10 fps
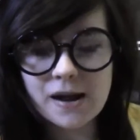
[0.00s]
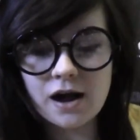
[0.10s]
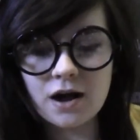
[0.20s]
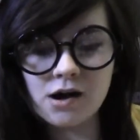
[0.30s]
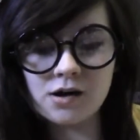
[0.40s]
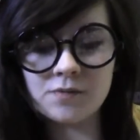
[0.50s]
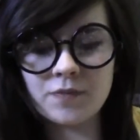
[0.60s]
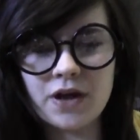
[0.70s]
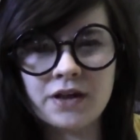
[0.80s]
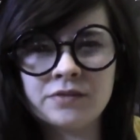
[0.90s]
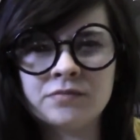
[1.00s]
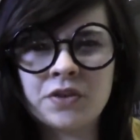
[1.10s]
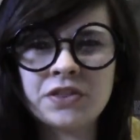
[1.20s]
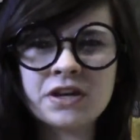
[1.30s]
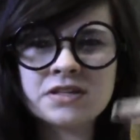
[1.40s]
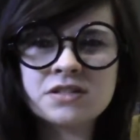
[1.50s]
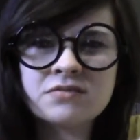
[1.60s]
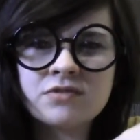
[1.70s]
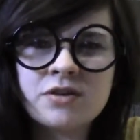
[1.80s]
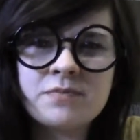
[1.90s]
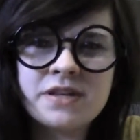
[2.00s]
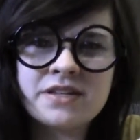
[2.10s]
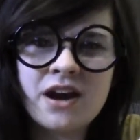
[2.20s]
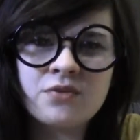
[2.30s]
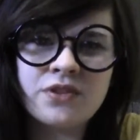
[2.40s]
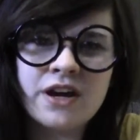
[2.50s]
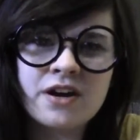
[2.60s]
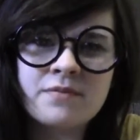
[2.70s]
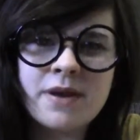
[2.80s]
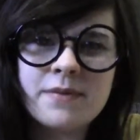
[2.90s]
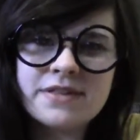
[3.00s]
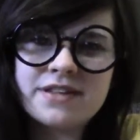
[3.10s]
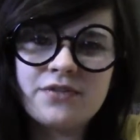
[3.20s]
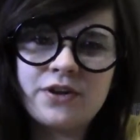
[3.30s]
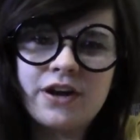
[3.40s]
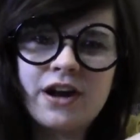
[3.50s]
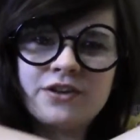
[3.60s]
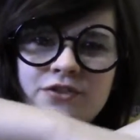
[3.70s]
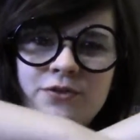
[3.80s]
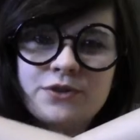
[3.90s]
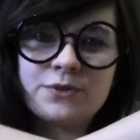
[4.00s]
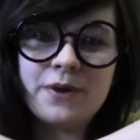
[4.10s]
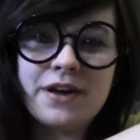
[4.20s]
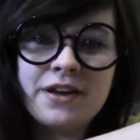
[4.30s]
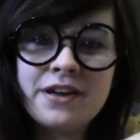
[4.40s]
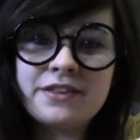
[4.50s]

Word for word: Um, I'm, I think it's, it'd be down there, maybe it's down there, I don't know which way.